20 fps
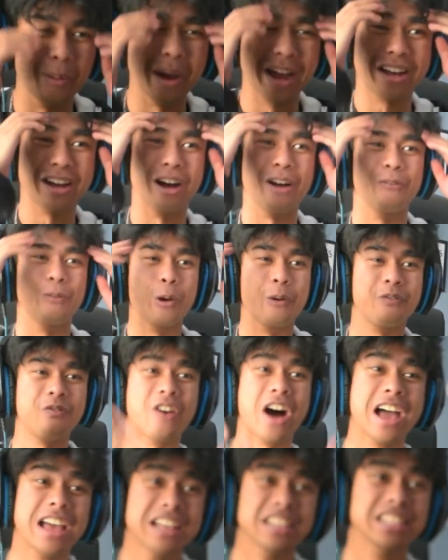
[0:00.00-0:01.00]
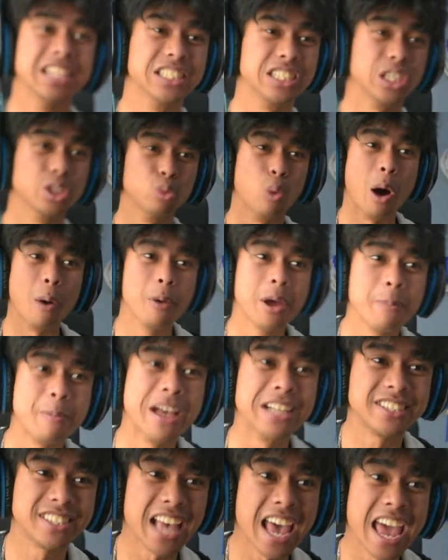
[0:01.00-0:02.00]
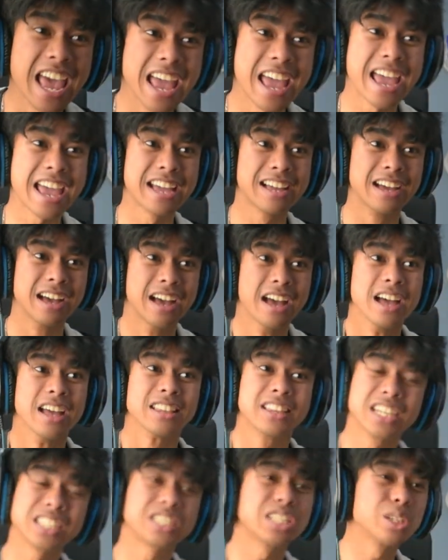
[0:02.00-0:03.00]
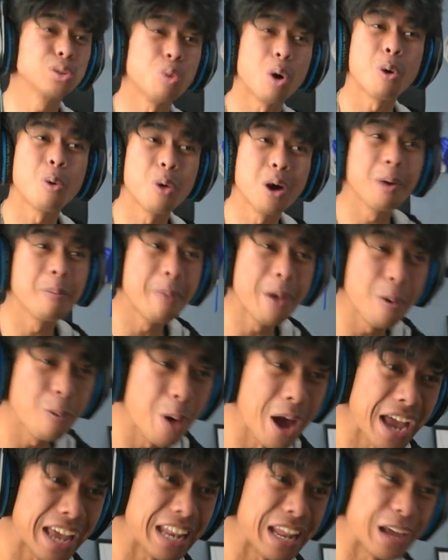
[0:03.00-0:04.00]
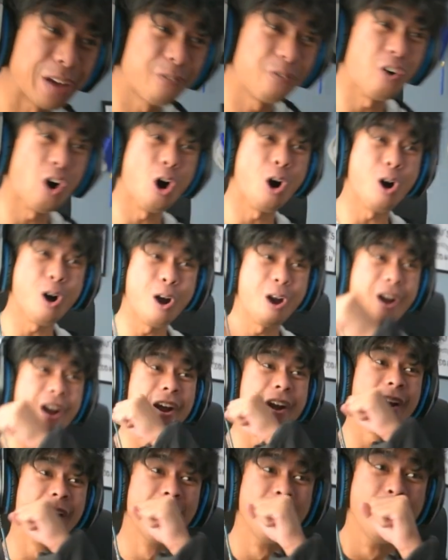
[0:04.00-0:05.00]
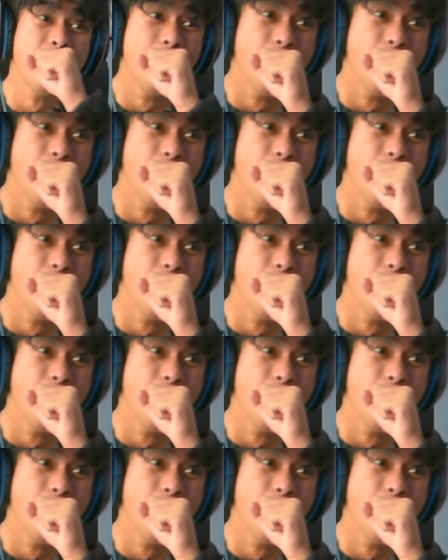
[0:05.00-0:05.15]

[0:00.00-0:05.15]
oh my god, we're fine. This is what we've been saying! This is what we've been waiting for!